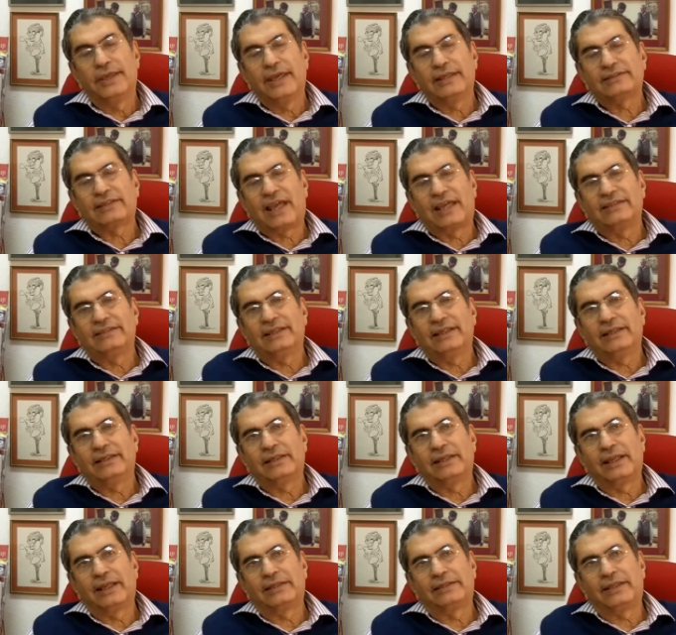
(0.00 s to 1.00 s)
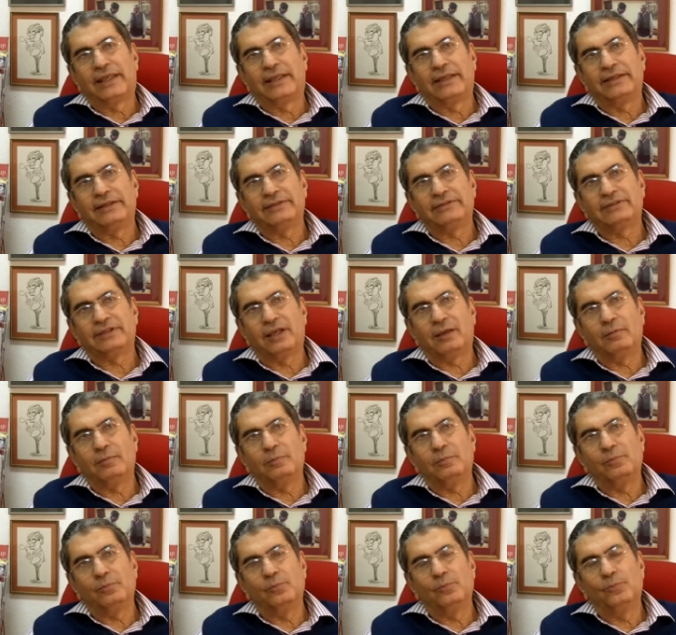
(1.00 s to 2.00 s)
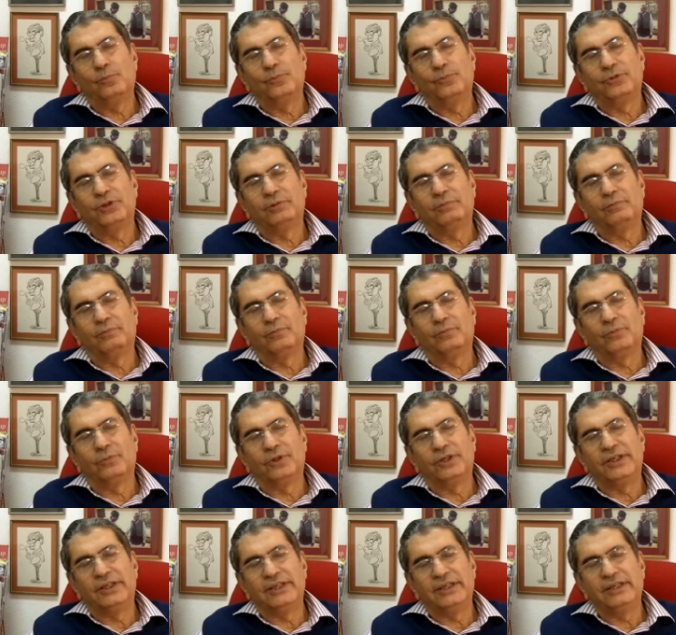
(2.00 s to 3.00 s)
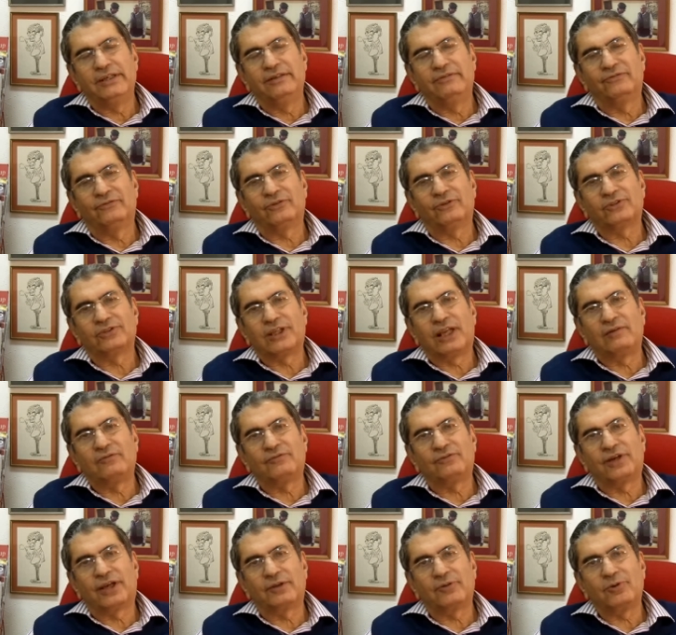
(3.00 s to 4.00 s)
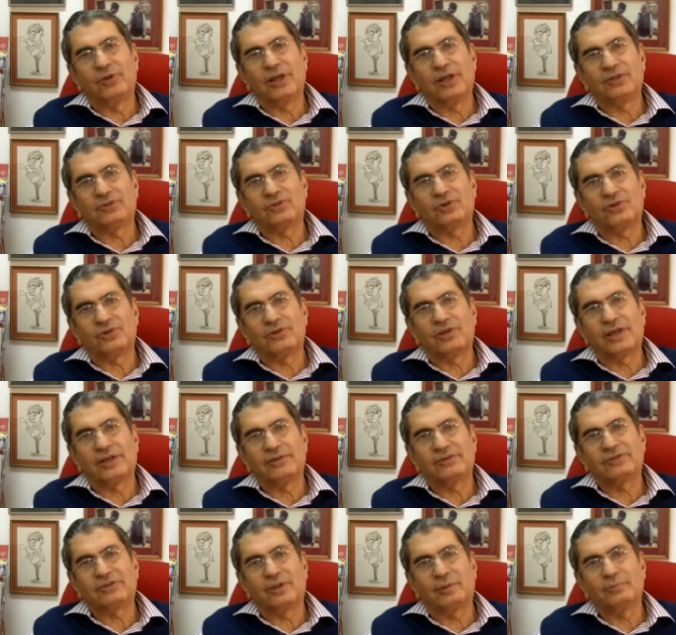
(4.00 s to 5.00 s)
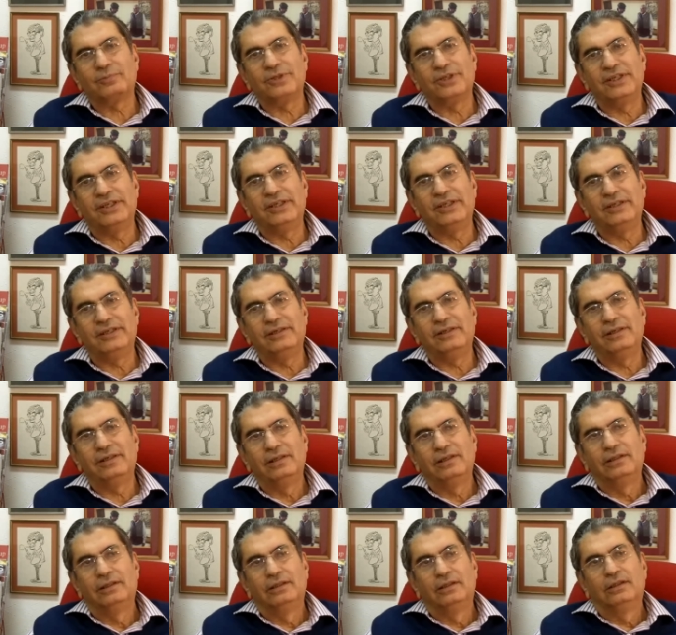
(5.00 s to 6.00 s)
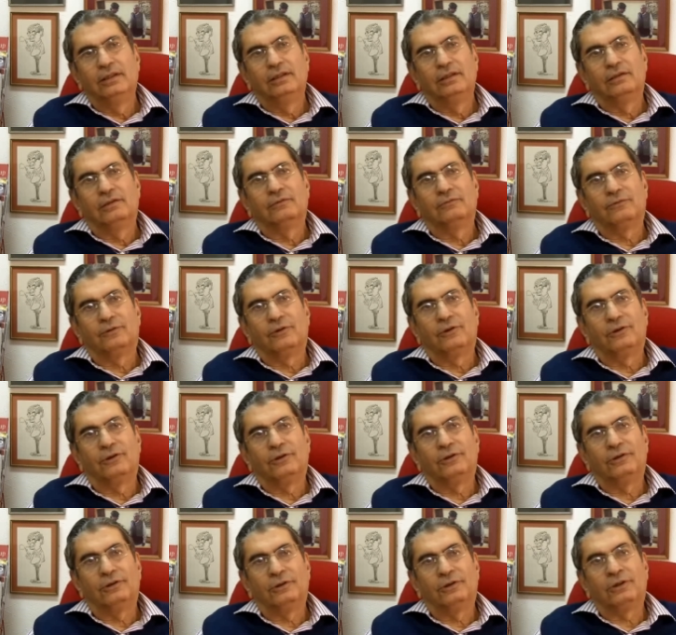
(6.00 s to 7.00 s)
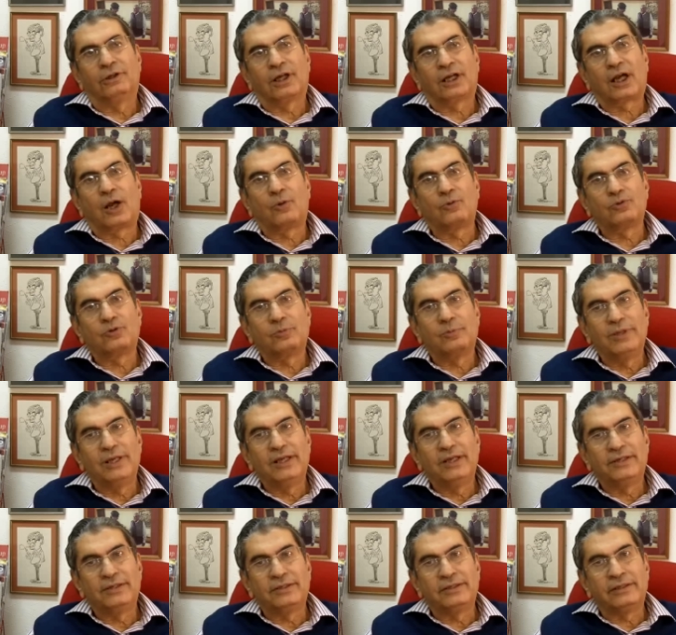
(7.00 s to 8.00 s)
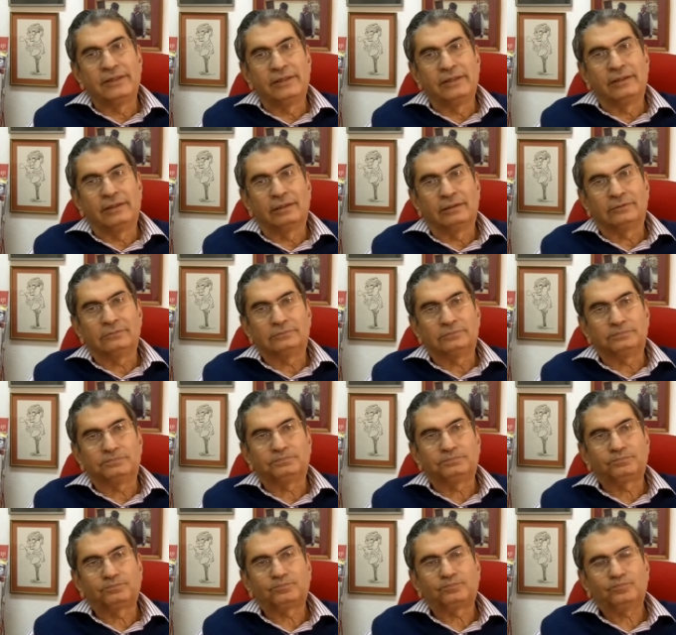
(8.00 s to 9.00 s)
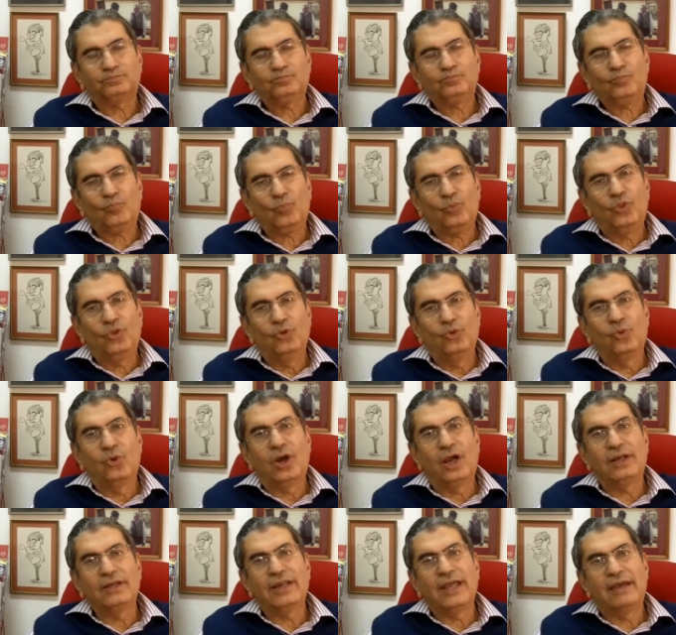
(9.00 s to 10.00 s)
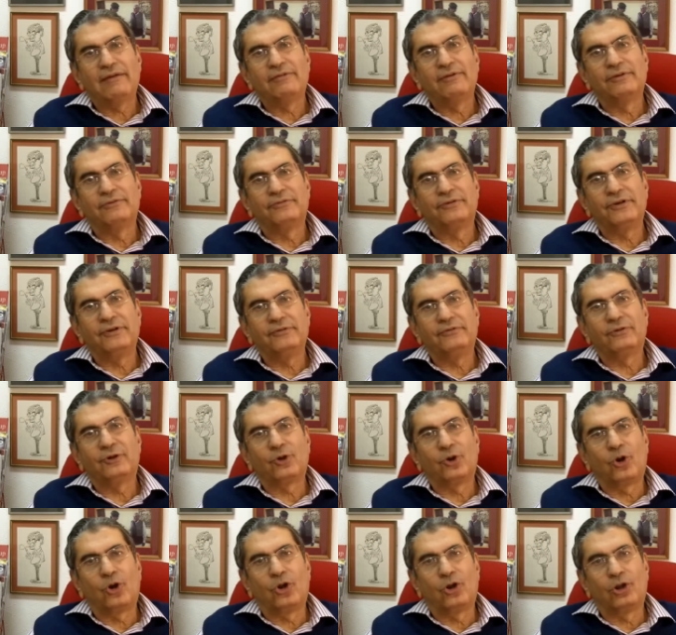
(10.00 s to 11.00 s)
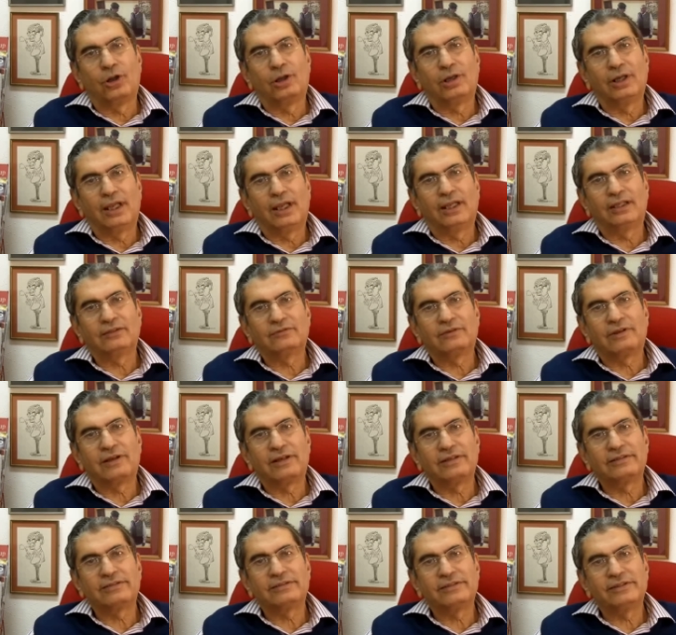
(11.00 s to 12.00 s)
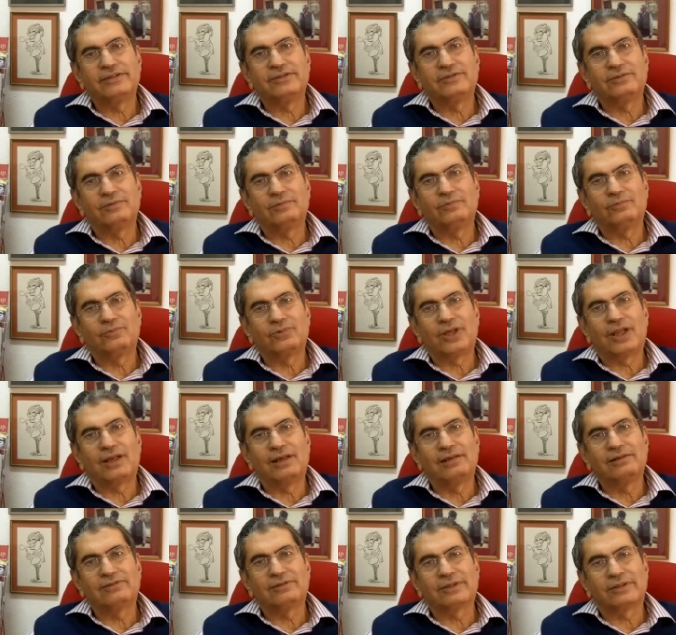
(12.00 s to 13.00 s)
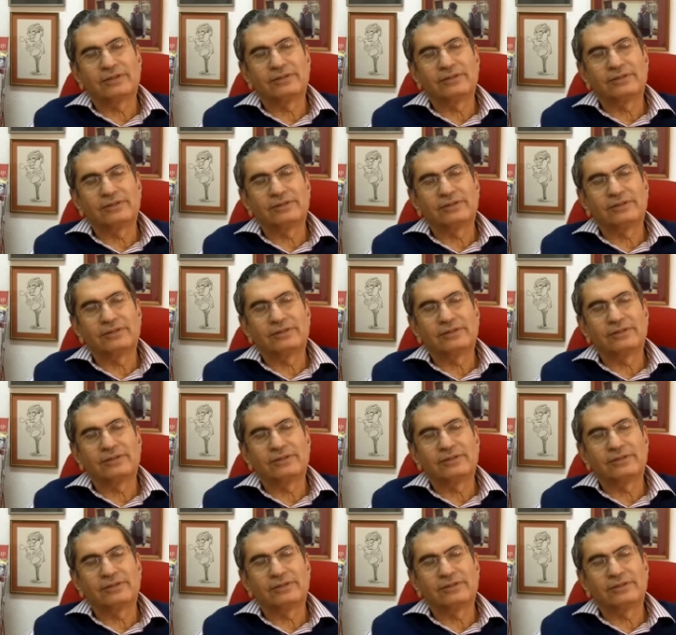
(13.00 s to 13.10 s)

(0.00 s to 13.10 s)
Yes, I think there there is some need for self-regulation. There is some need for accountability you can't have a free-for-all as far as the channels are